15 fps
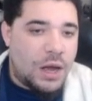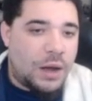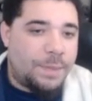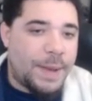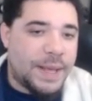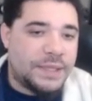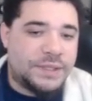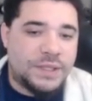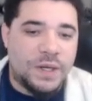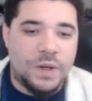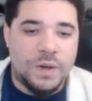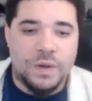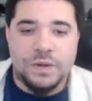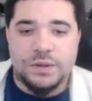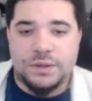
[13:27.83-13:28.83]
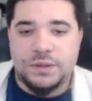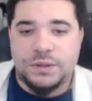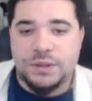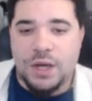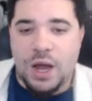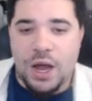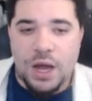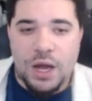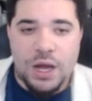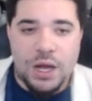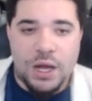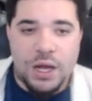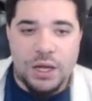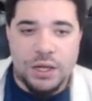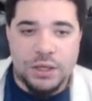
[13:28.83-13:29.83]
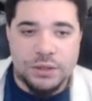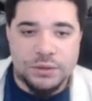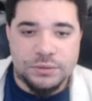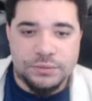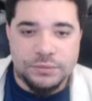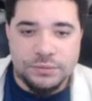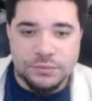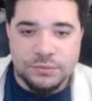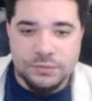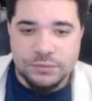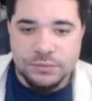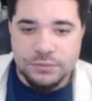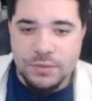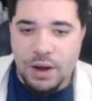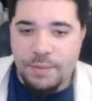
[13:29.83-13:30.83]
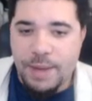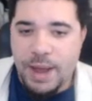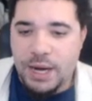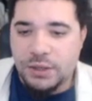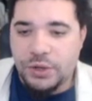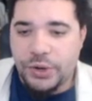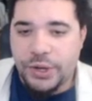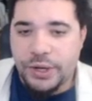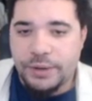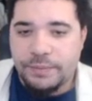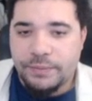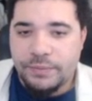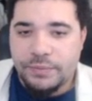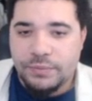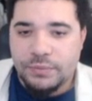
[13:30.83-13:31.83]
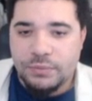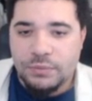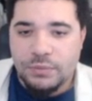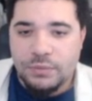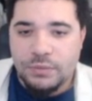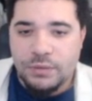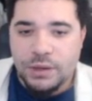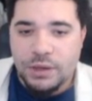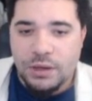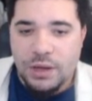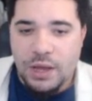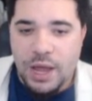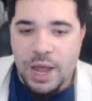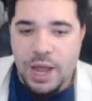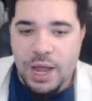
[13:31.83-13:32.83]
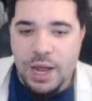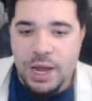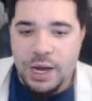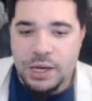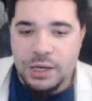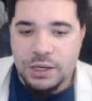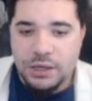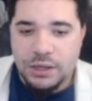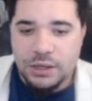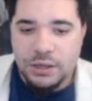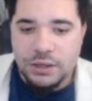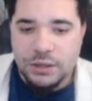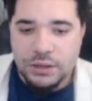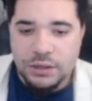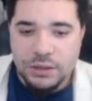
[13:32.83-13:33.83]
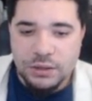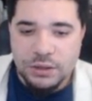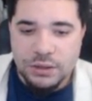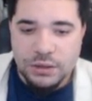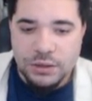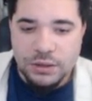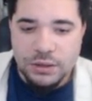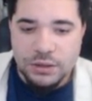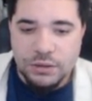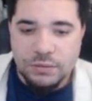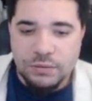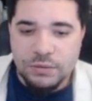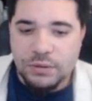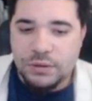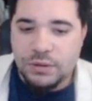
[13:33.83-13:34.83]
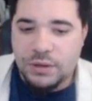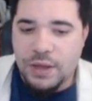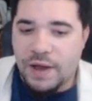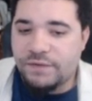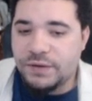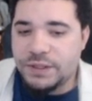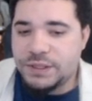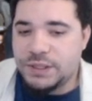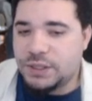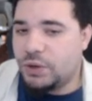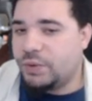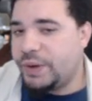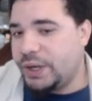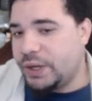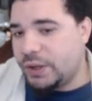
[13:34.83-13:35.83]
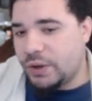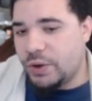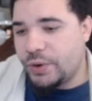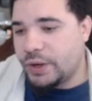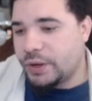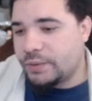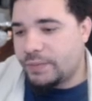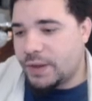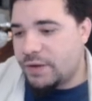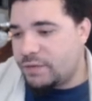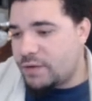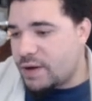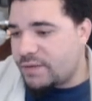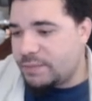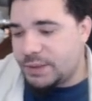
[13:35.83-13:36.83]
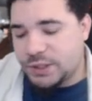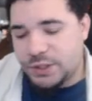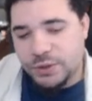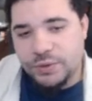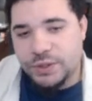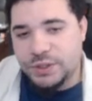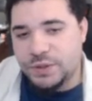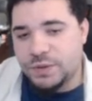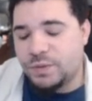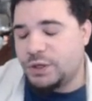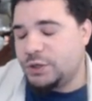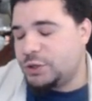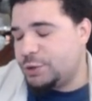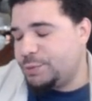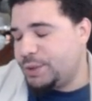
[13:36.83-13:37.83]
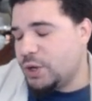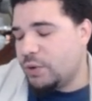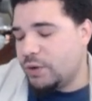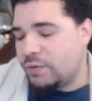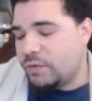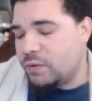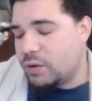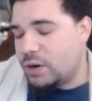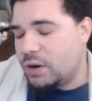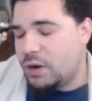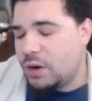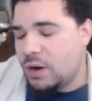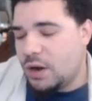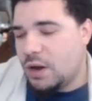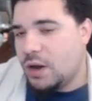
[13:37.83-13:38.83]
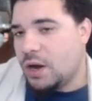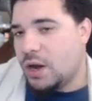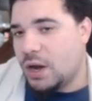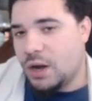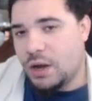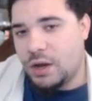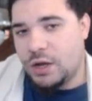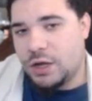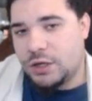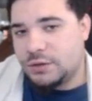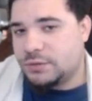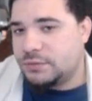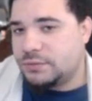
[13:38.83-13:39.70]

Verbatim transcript: Append uh, skills, uh, mana loading, and definitely skill reloading. If you have NP2, this is what you should be going for. Uh,